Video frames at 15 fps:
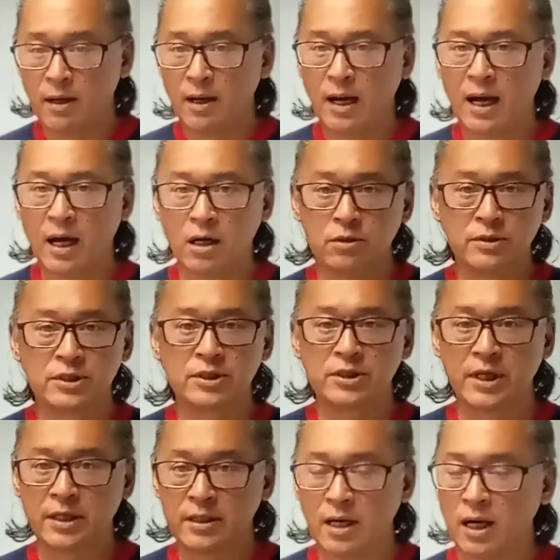Hours
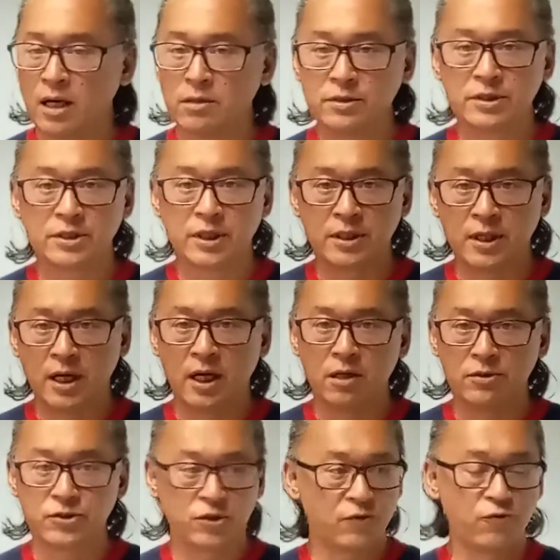and hours and
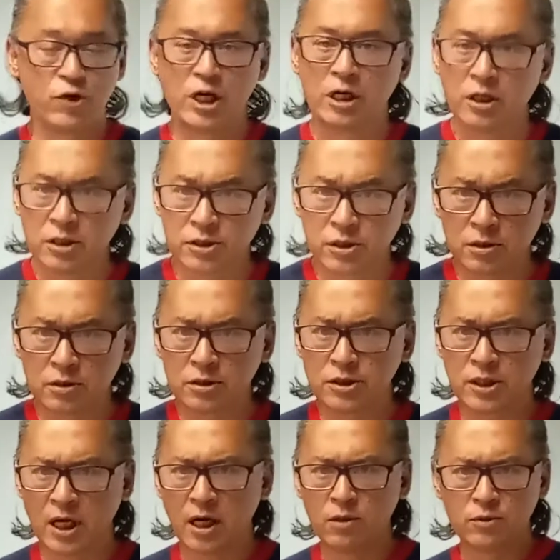hours of rehearsals,
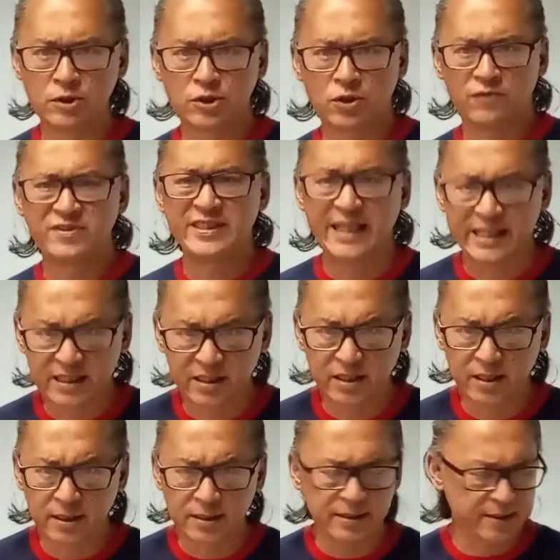hours of
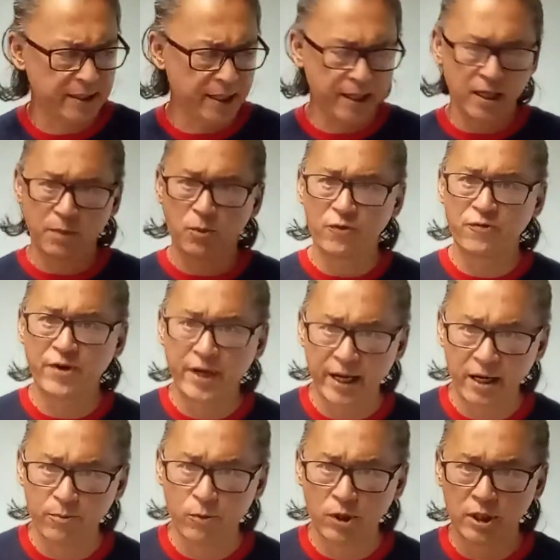testing, setting up of
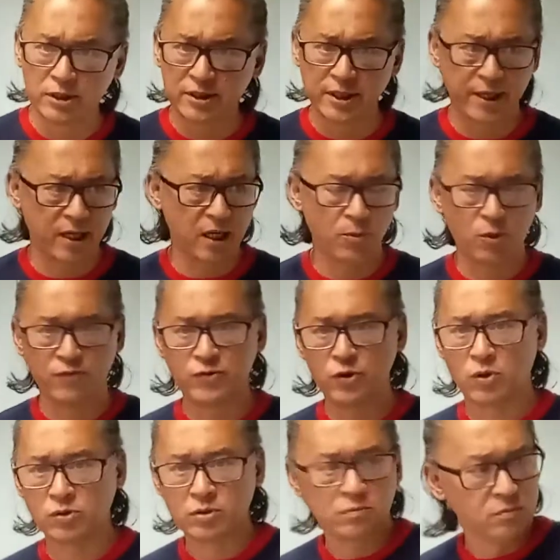camera, setting up of
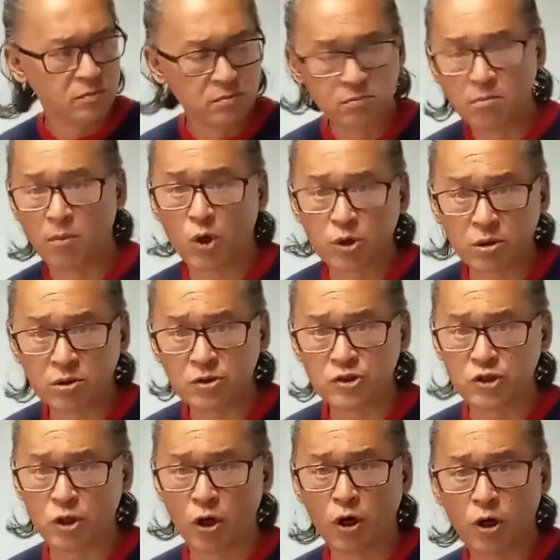your models,
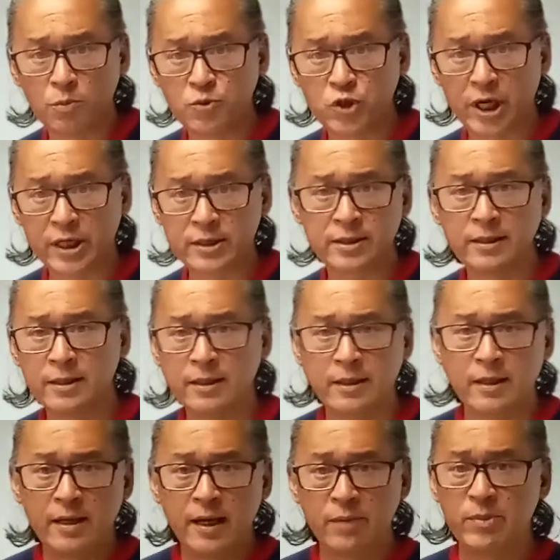your objects.
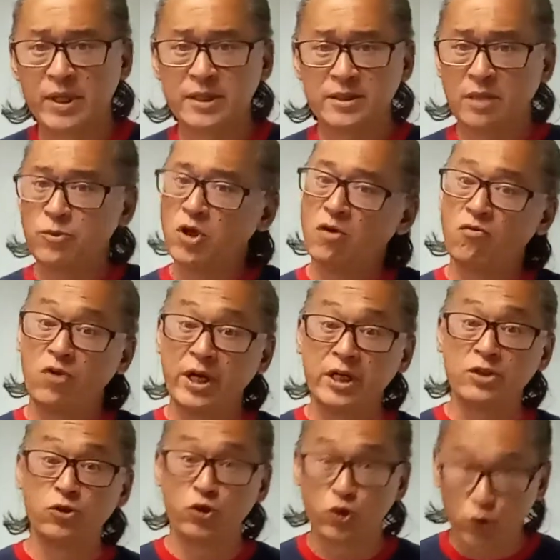And by the time you're ready
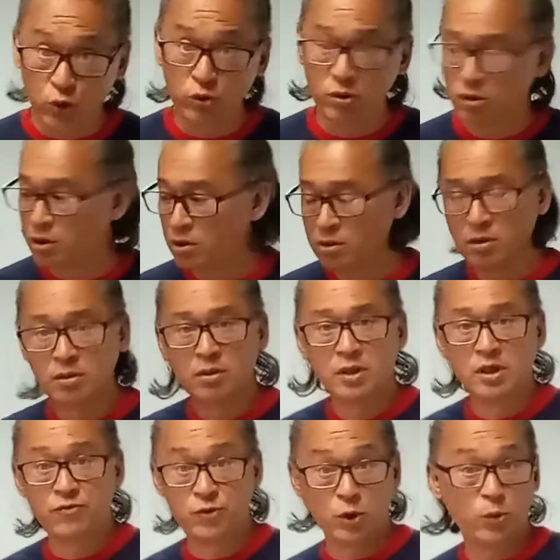to shoot,
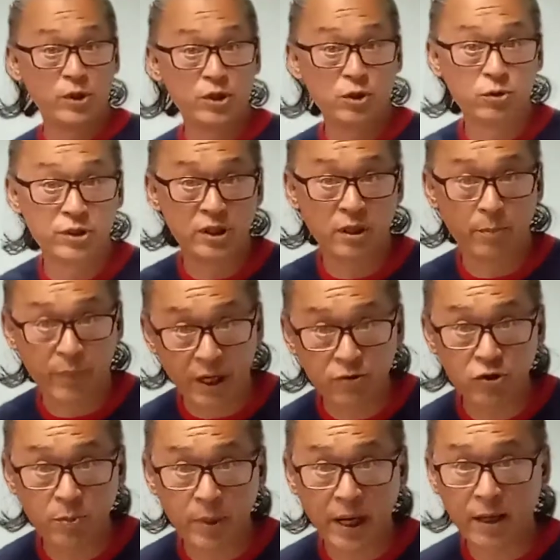if you were using a
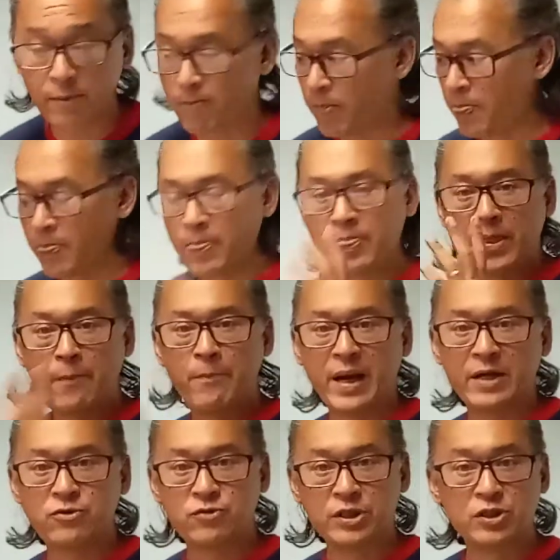battery pack, the
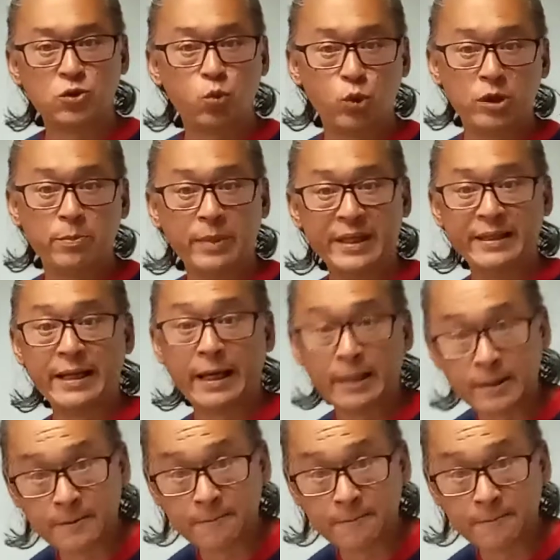batteries would be dead.